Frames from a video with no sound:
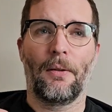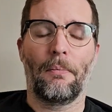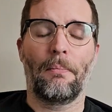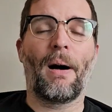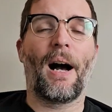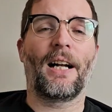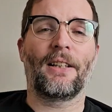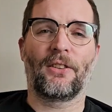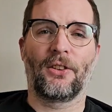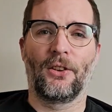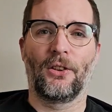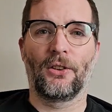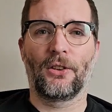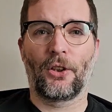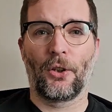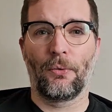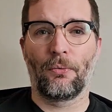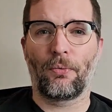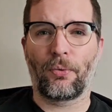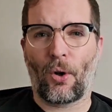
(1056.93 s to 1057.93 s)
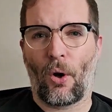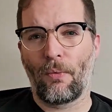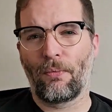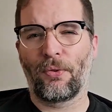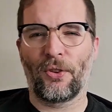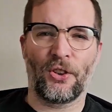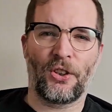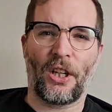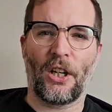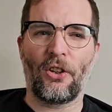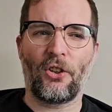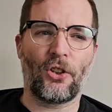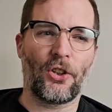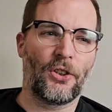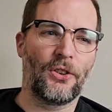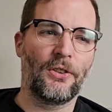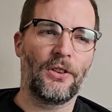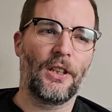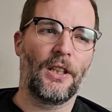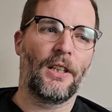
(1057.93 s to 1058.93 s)
battle conf
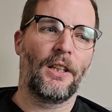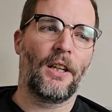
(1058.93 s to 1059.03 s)
confrontation.